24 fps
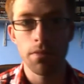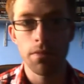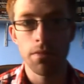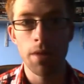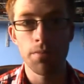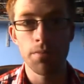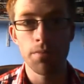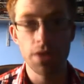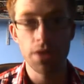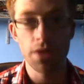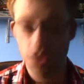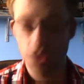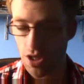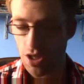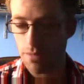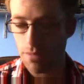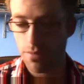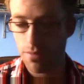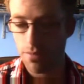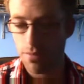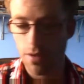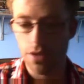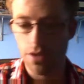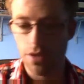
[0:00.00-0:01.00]
a pretty
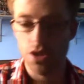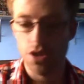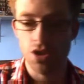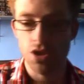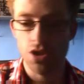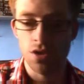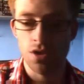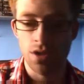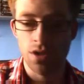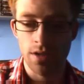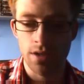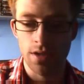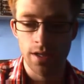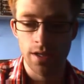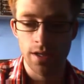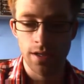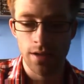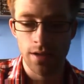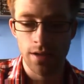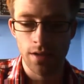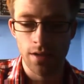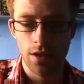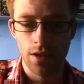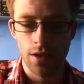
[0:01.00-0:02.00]
cheap addition to the
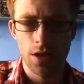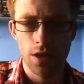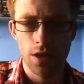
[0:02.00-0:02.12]
uh,